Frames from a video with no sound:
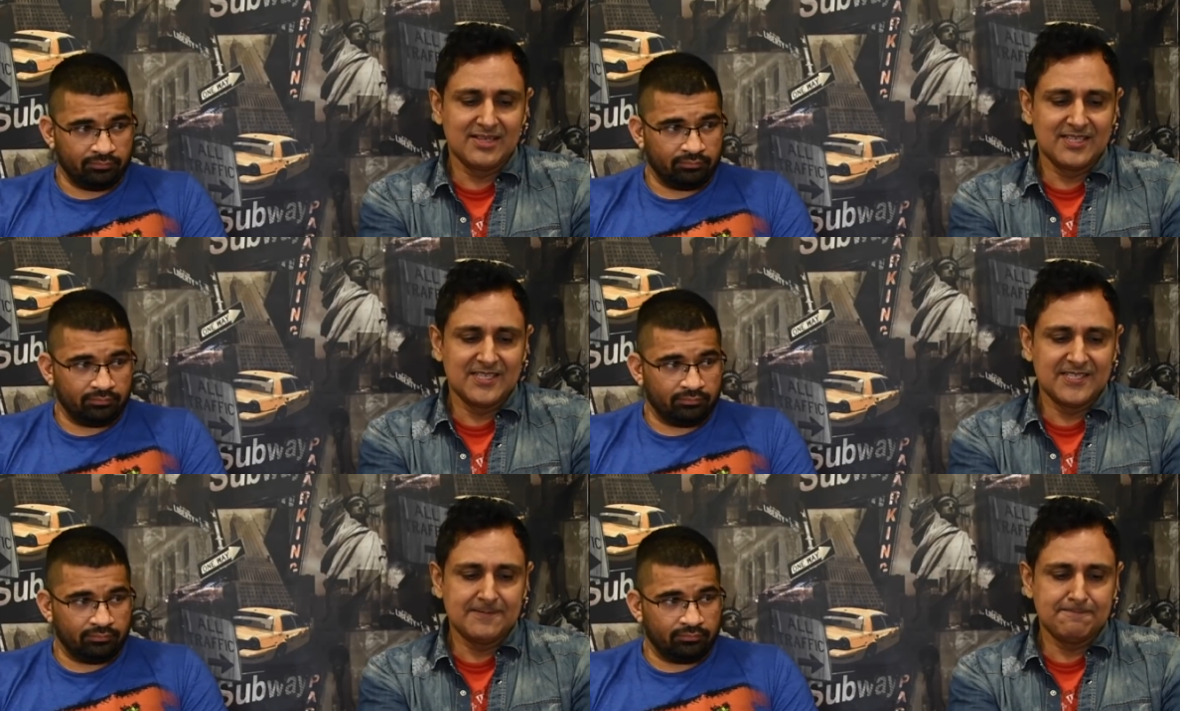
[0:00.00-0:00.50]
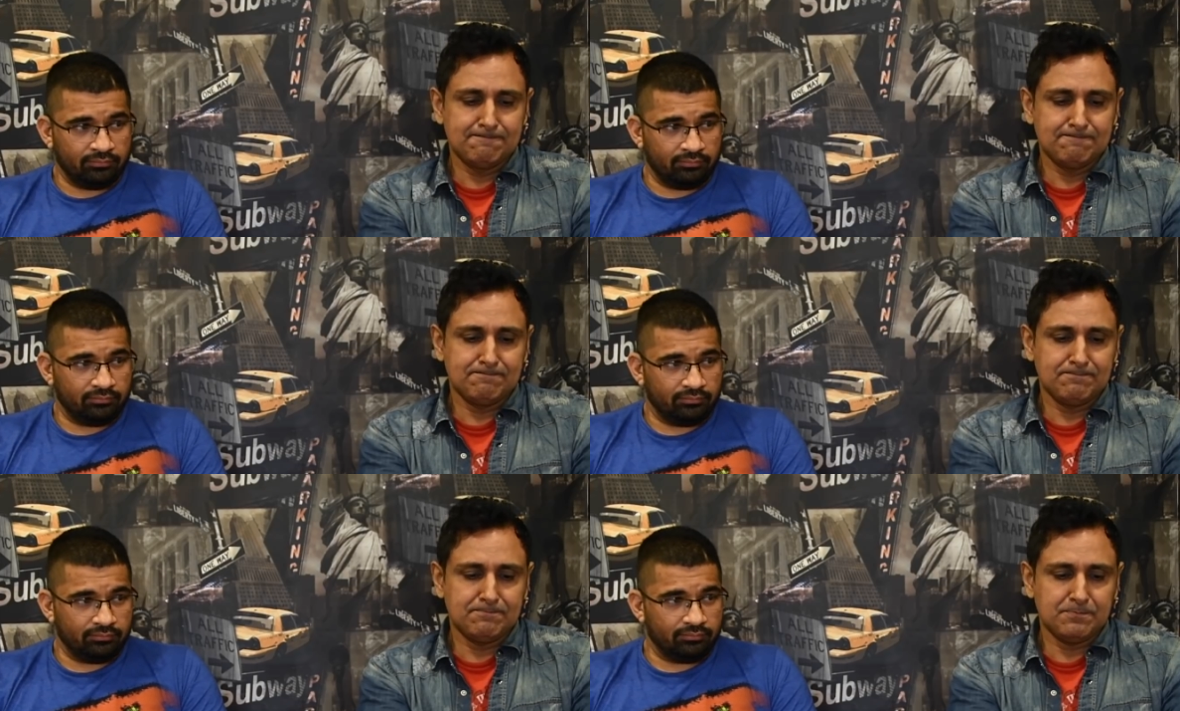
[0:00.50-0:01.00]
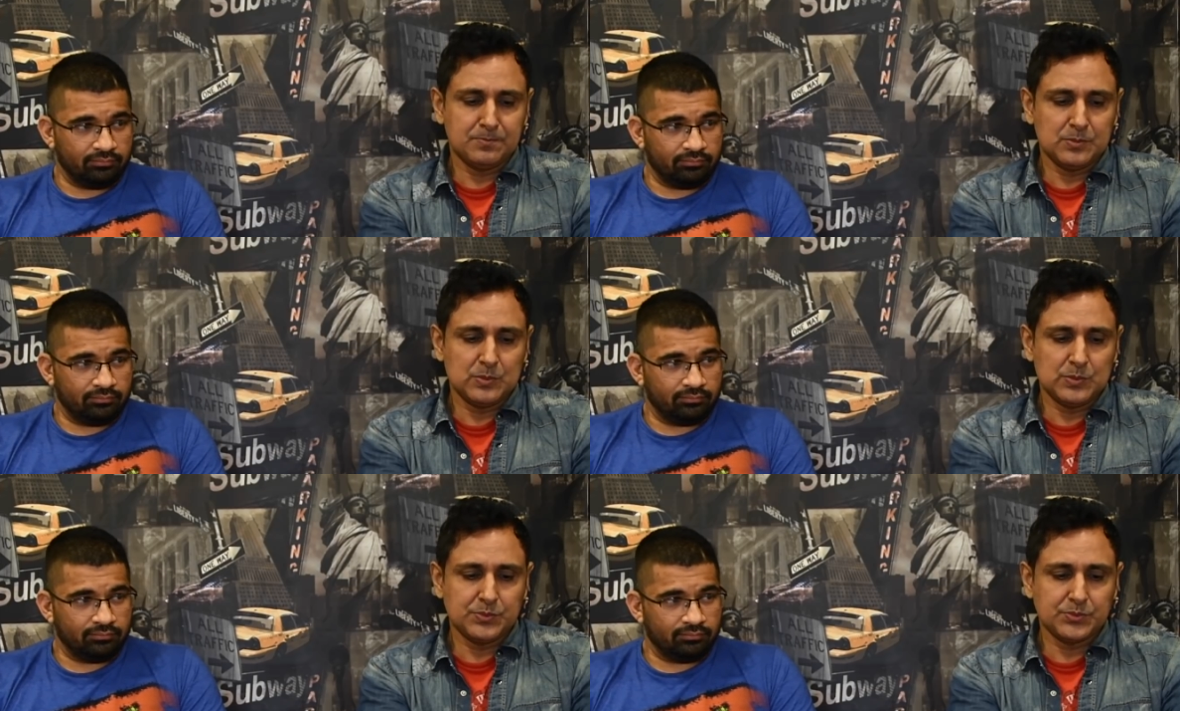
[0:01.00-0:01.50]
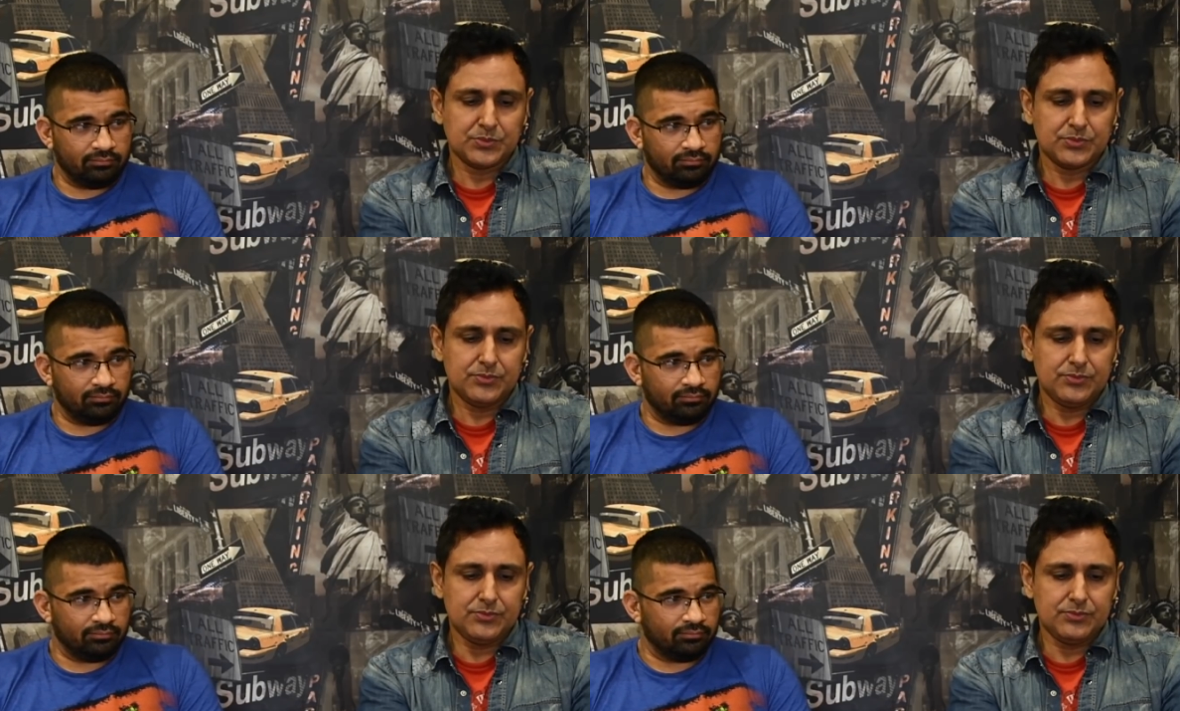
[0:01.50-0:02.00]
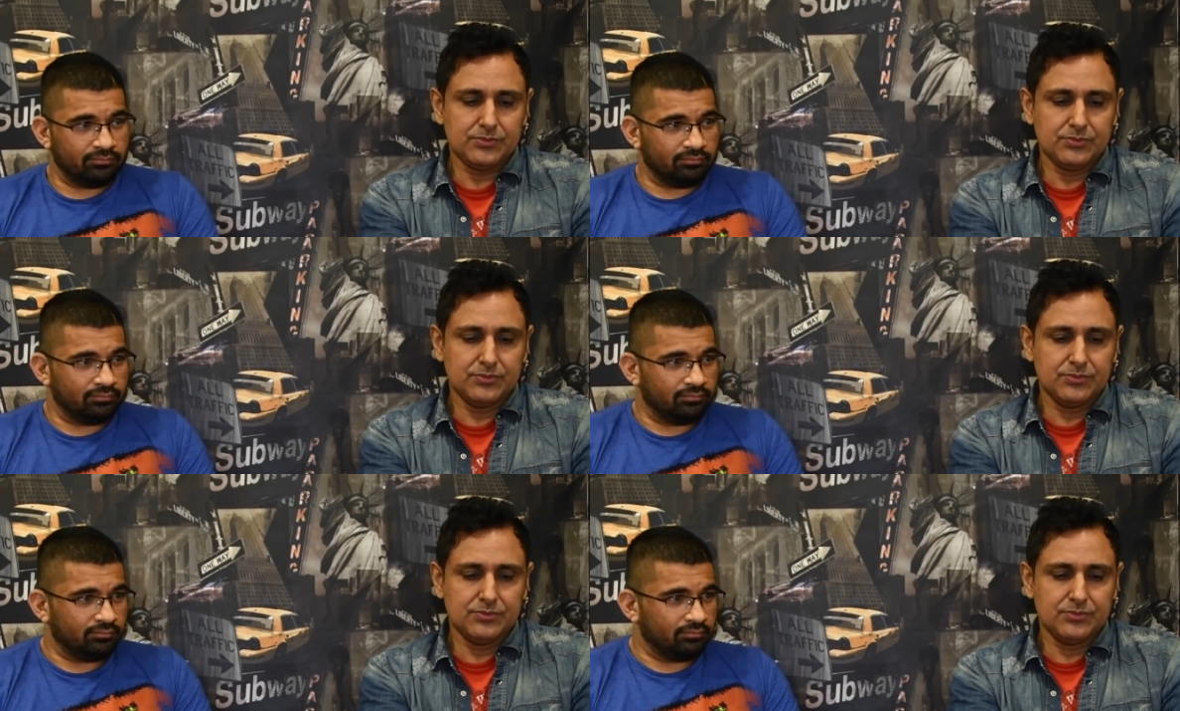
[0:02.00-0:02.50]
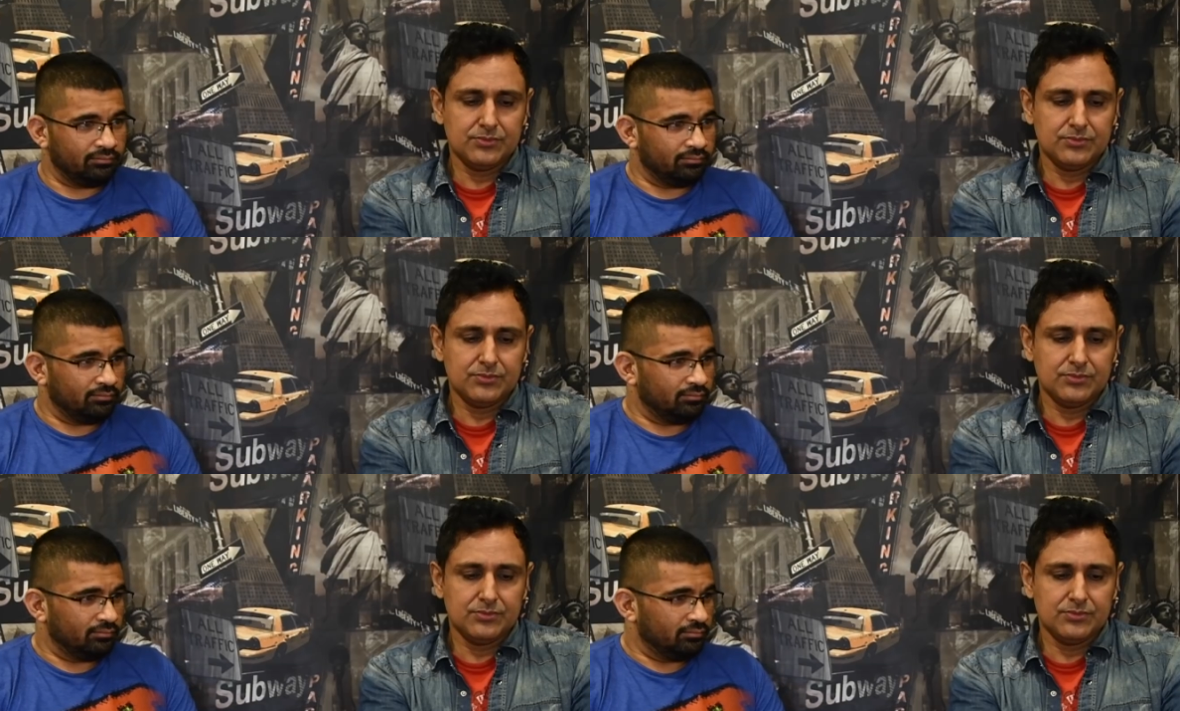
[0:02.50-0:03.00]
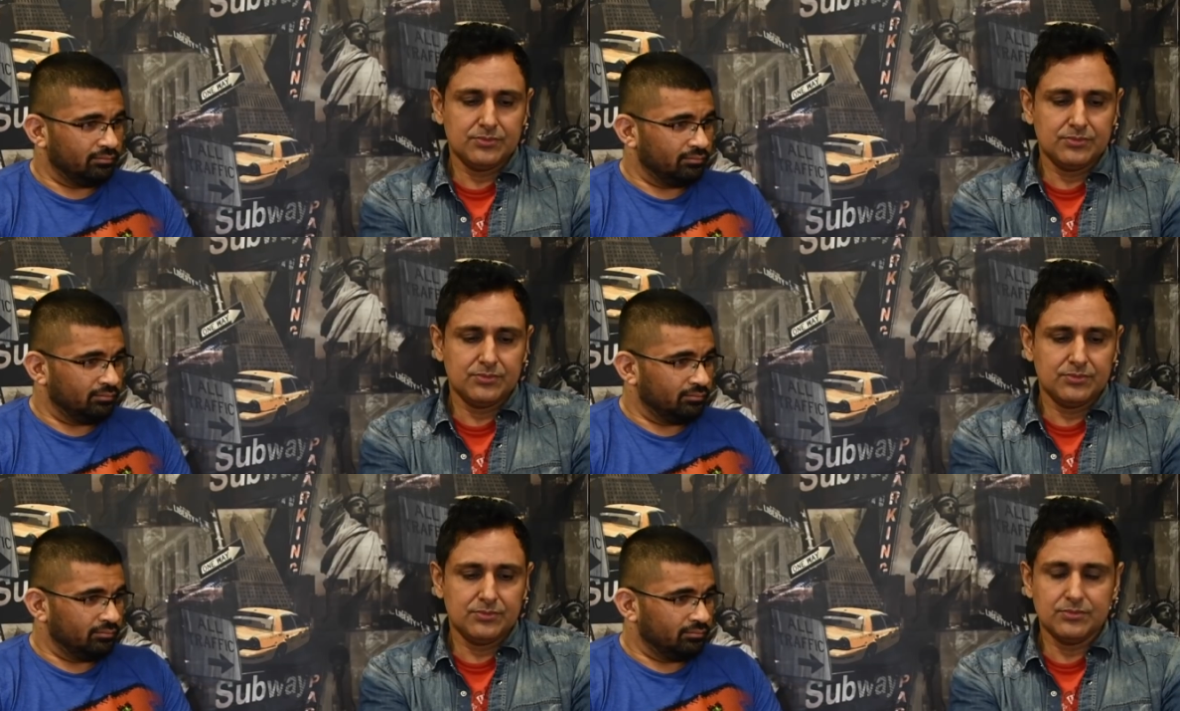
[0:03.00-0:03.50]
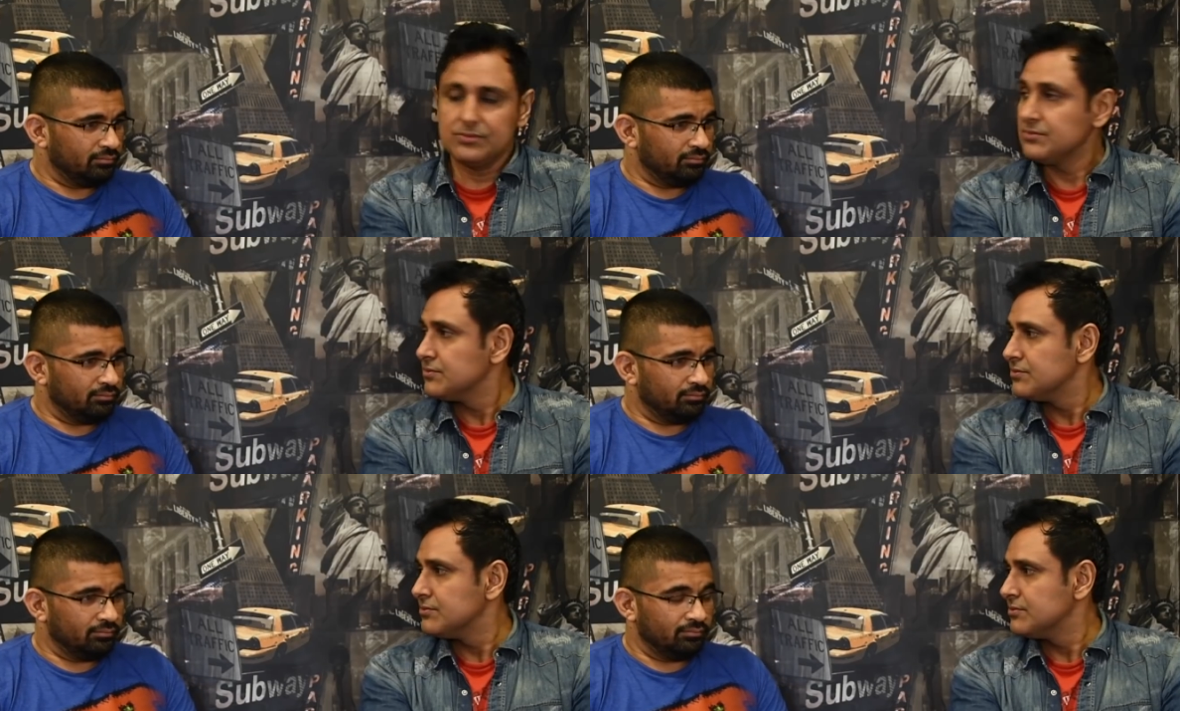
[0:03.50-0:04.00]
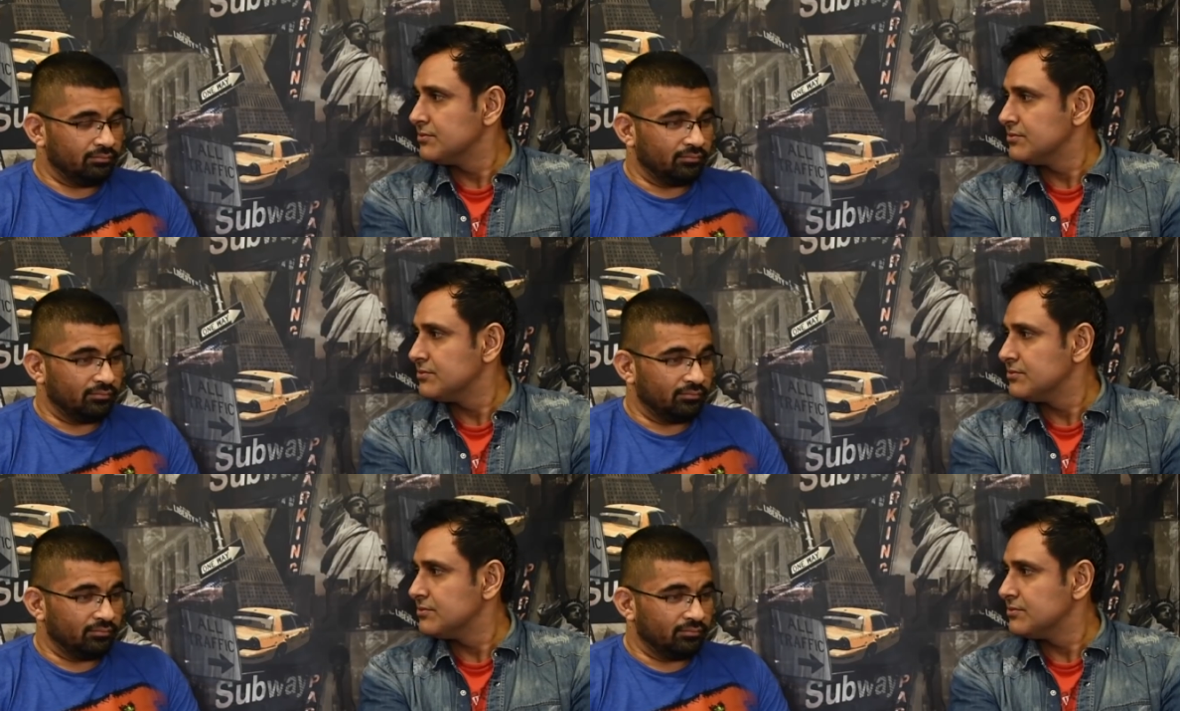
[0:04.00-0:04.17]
Nothing is said.